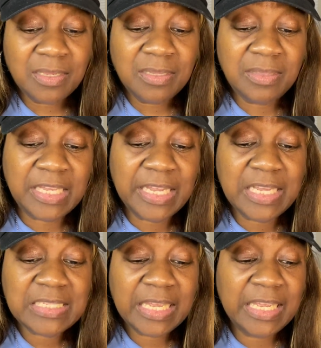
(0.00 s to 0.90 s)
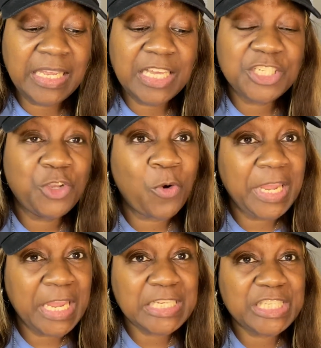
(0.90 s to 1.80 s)
This is your
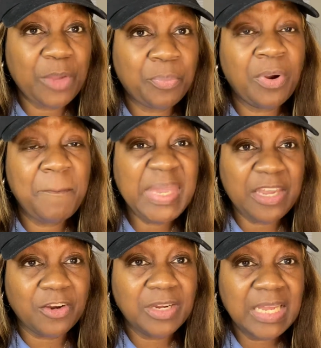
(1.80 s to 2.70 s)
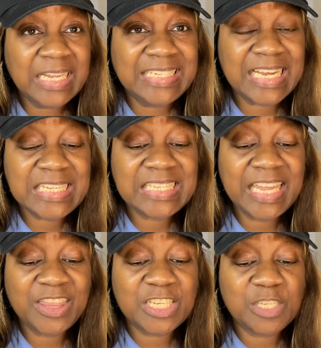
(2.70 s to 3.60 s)
instant premiere. Thus
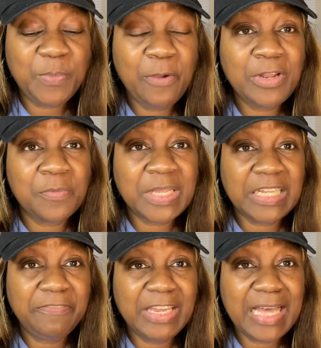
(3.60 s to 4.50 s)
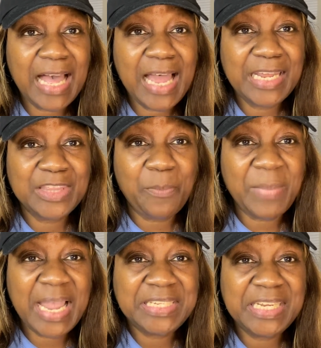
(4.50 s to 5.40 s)
saith the Spirit of the living God in the
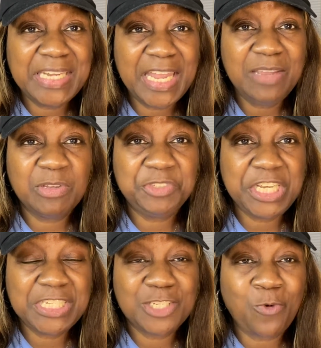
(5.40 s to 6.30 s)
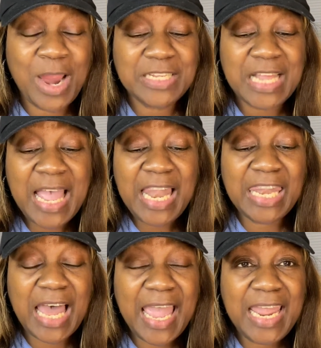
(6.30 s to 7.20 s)
mighty name of Jesus Christ.
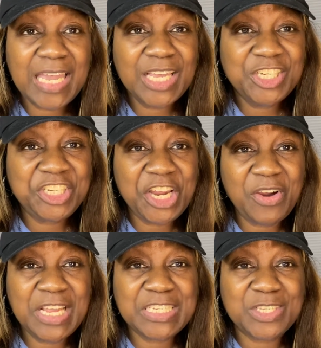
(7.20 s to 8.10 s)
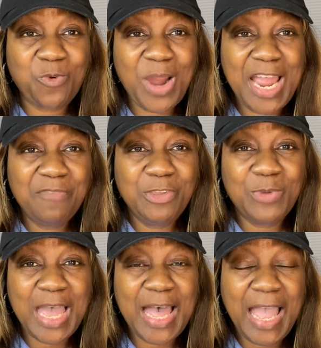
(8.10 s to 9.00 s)
Like, share, and subscribe, you
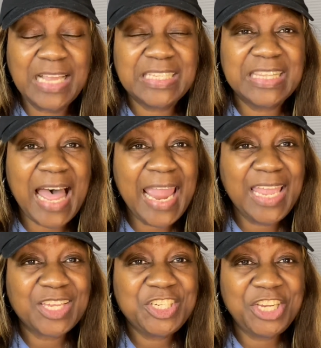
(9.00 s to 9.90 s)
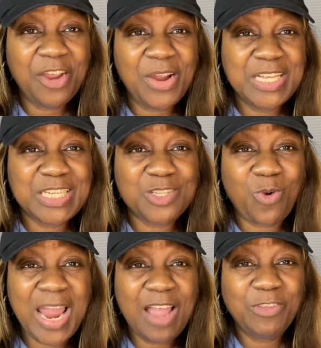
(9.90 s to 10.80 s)
guys. Like, share, and
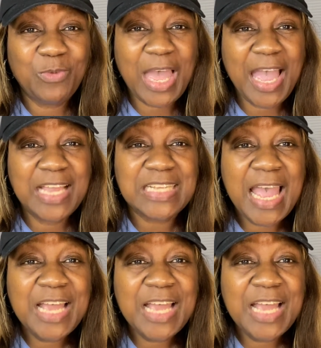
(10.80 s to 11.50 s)
subscribe, you guys.